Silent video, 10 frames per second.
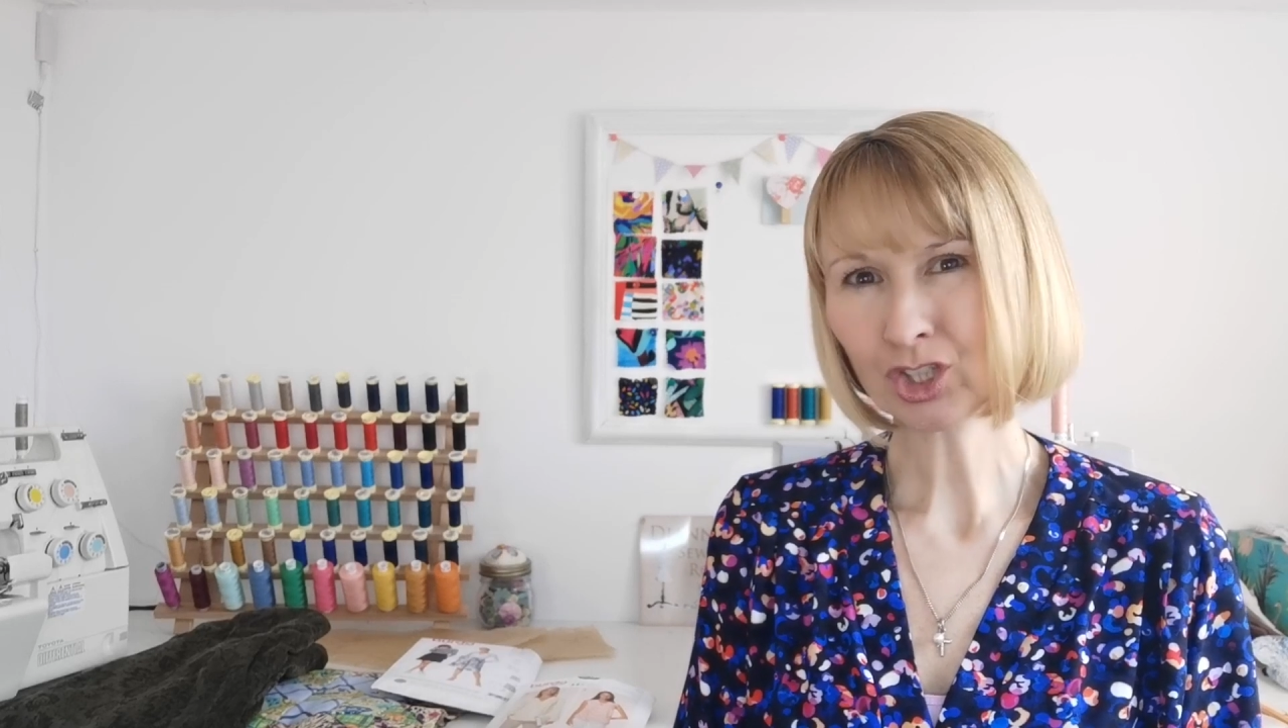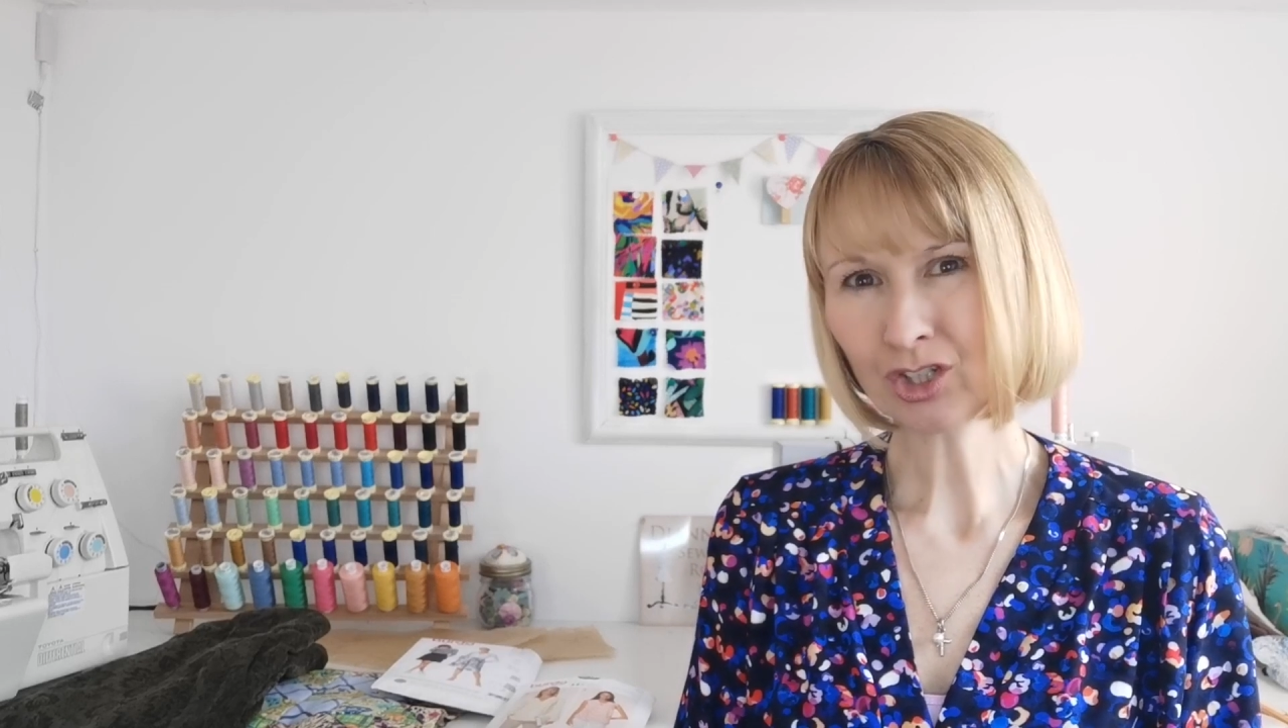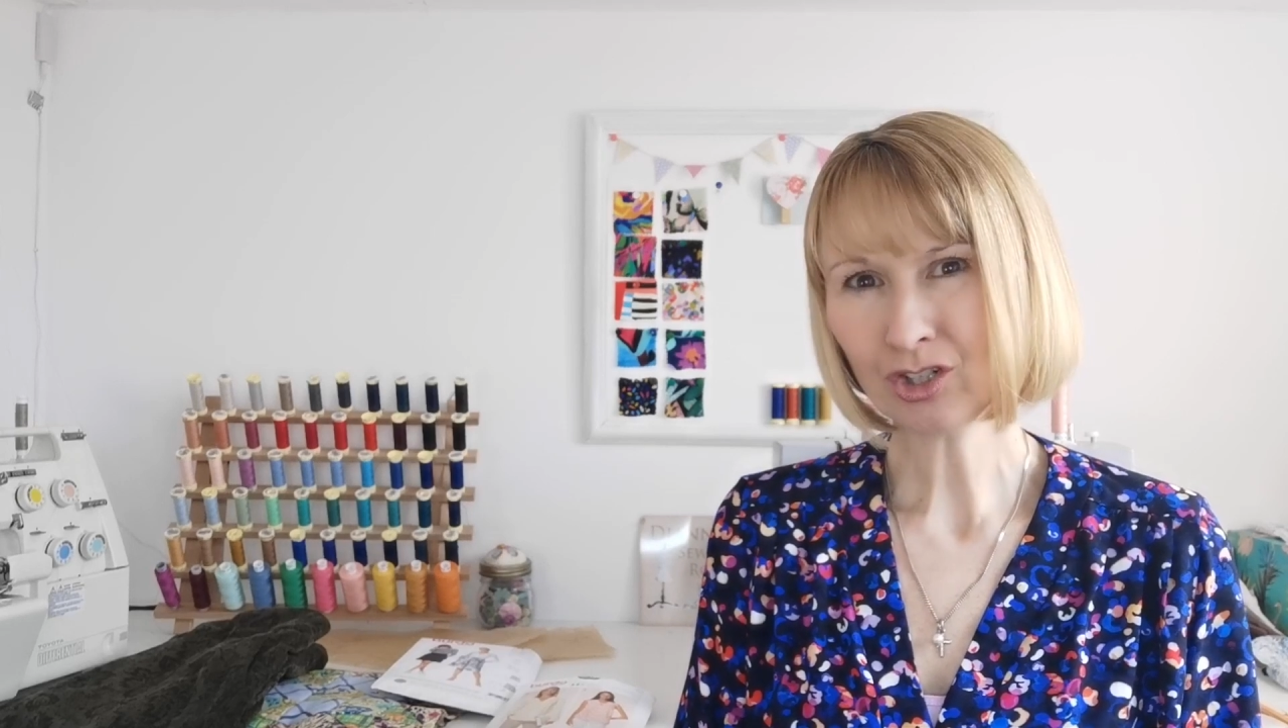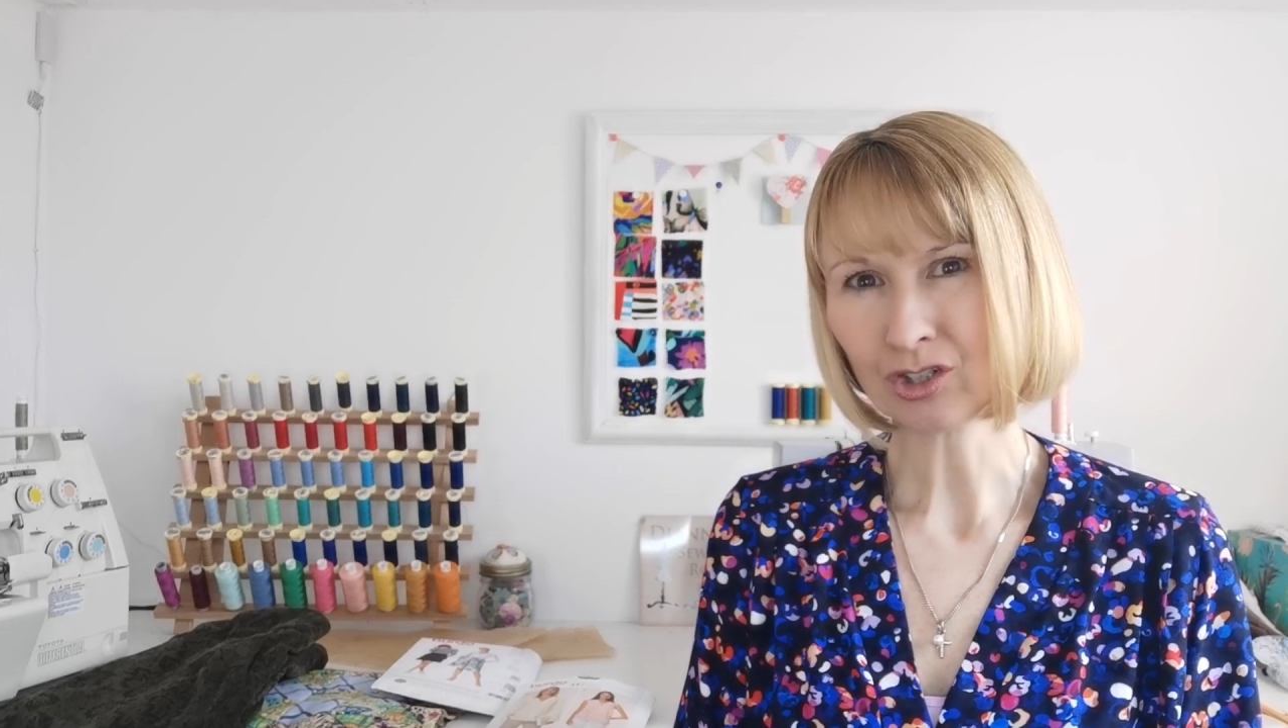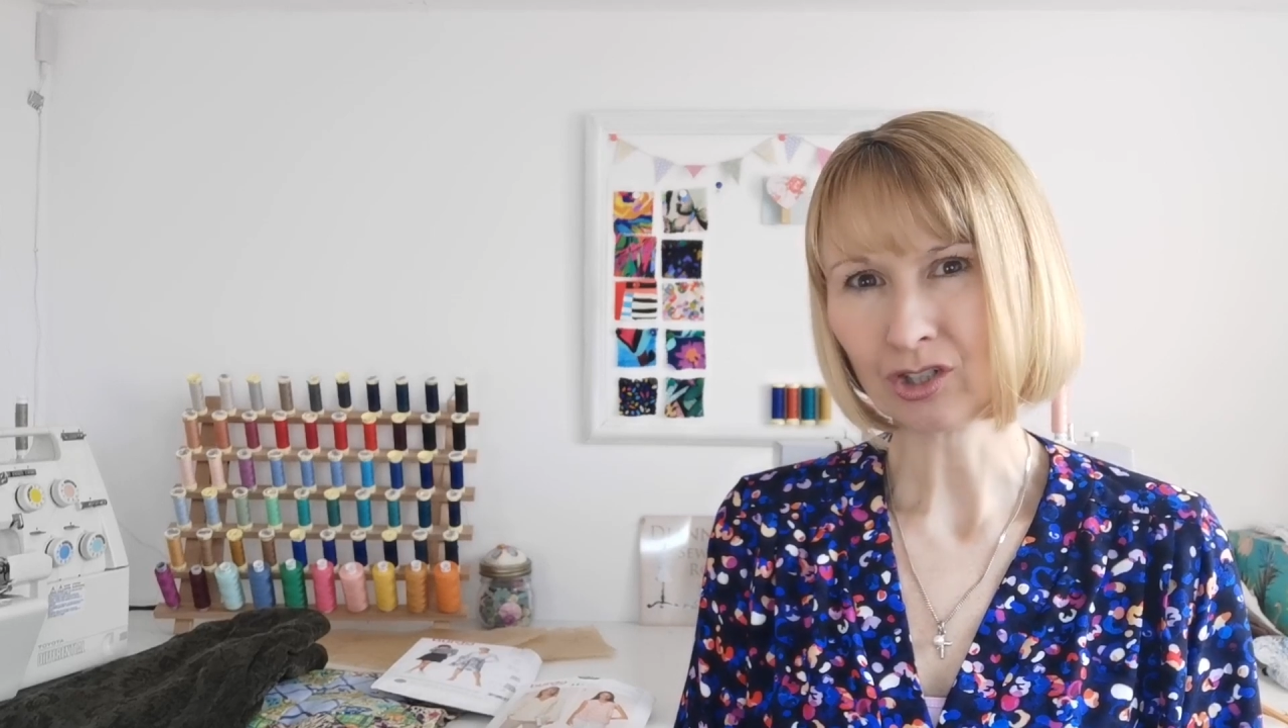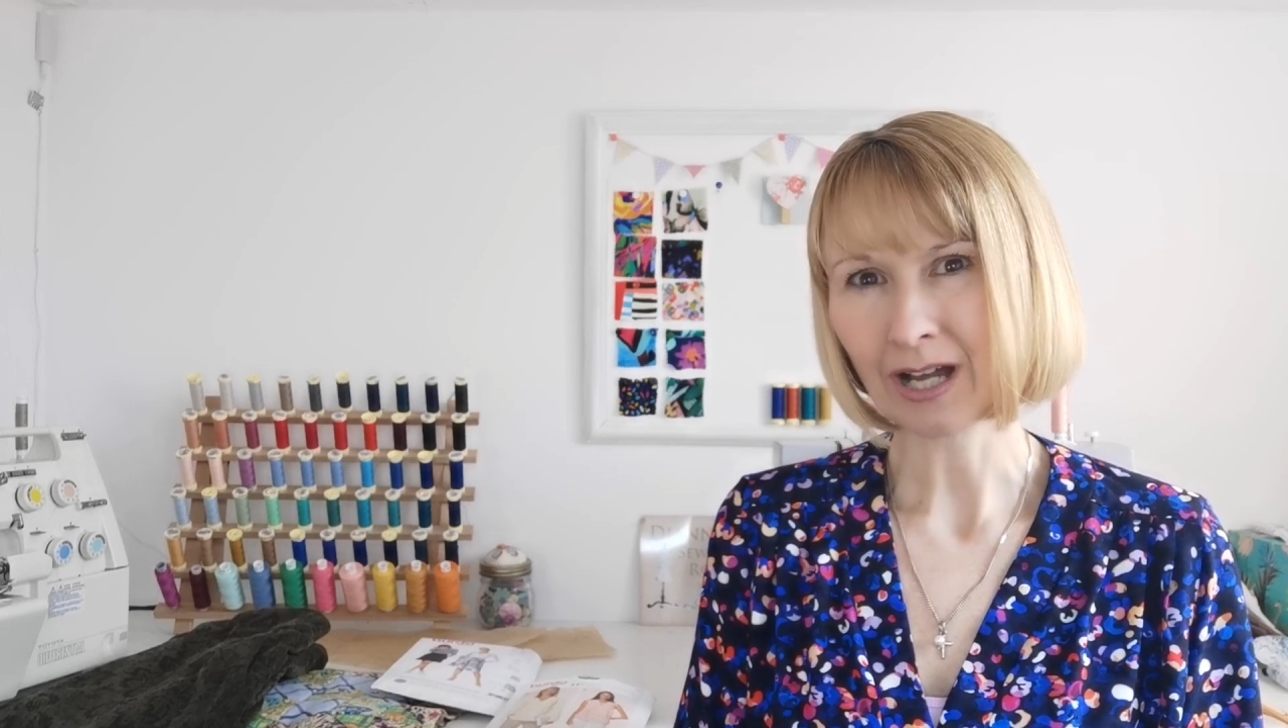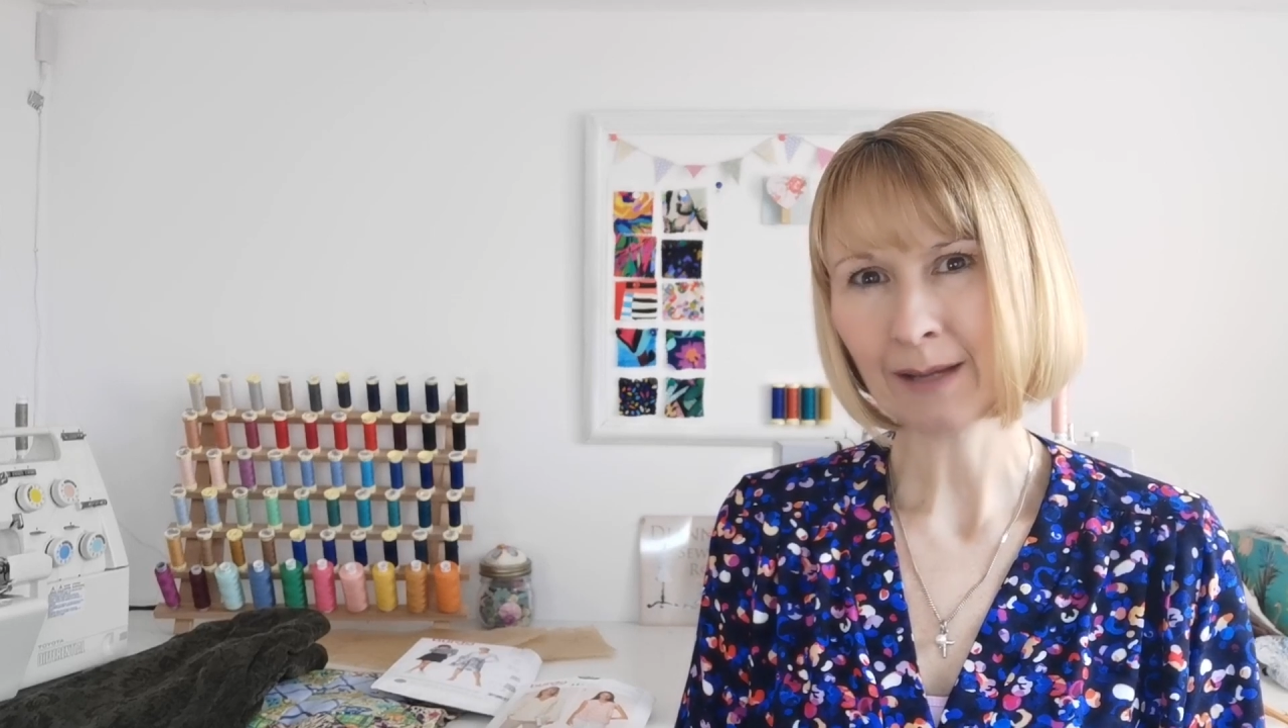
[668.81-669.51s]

sure